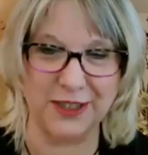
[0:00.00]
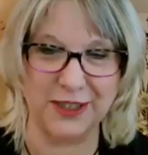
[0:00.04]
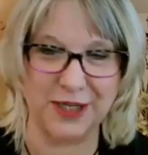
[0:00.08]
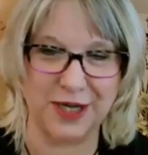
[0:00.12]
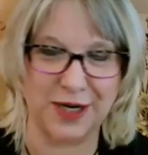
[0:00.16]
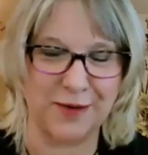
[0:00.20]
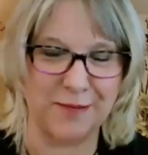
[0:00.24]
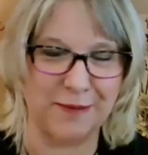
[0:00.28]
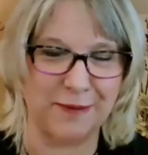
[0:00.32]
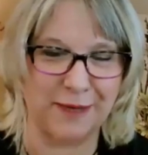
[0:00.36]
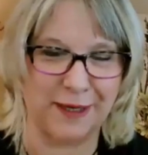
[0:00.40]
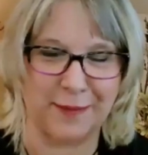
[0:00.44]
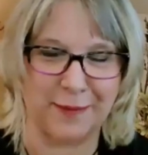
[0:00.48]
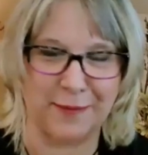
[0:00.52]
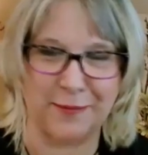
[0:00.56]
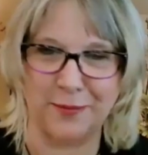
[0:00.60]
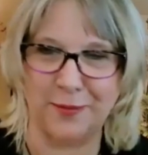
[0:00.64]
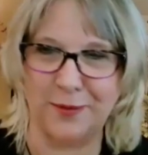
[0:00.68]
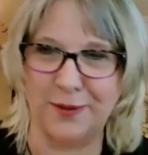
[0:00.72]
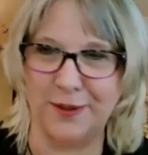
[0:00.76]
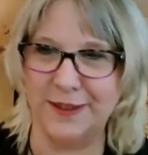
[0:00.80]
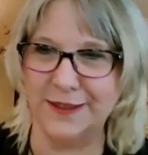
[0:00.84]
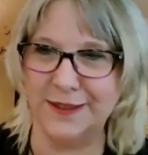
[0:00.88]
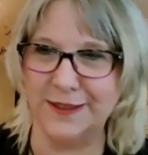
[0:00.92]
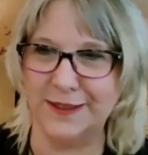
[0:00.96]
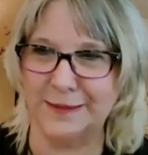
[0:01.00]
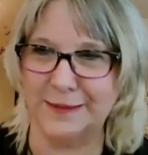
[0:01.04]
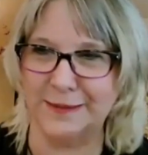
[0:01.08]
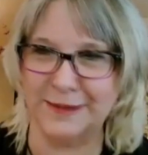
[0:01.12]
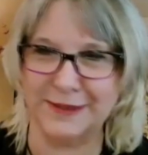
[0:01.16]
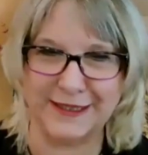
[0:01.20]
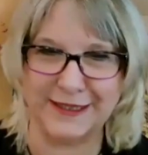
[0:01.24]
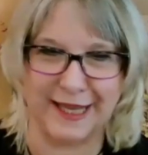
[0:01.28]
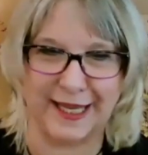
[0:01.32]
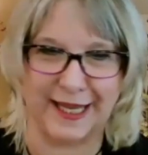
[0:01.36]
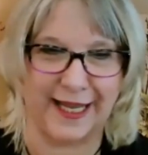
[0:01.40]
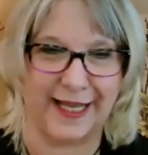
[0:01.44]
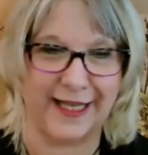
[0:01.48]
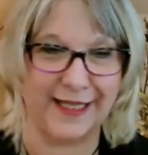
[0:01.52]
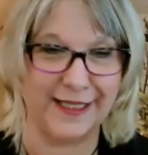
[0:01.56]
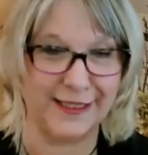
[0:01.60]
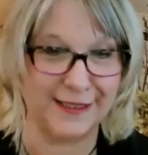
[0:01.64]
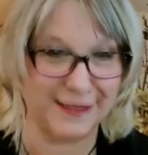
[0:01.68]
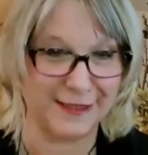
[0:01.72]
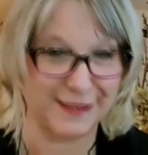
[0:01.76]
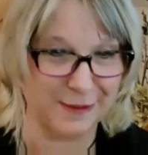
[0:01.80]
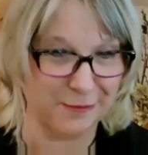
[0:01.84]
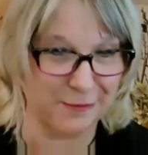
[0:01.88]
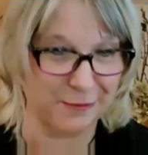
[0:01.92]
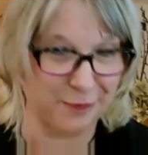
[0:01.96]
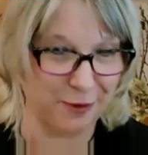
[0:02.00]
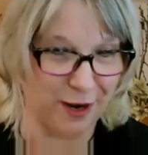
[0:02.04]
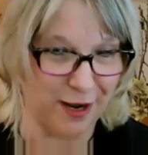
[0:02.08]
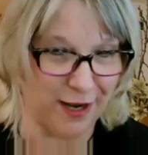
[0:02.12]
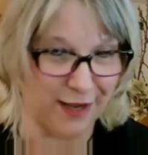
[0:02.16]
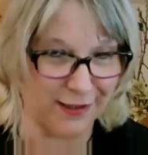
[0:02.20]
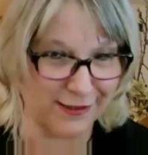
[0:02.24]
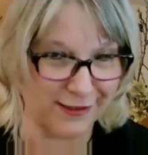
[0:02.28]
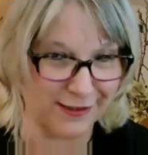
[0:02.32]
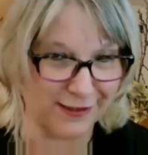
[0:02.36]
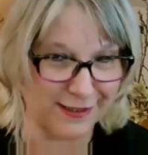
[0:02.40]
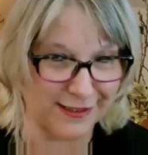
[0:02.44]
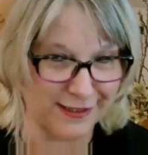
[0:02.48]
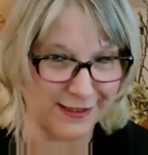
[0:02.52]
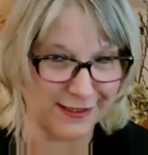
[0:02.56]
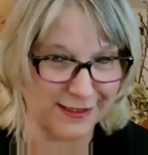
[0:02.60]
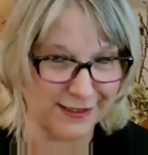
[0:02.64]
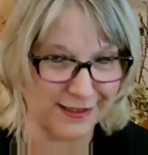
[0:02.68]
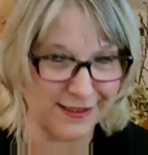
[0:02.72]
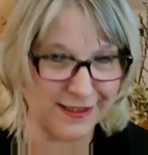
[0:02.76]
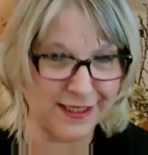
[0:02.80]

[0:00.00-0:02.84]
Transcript: jar, but I put some sand and some rocks in it.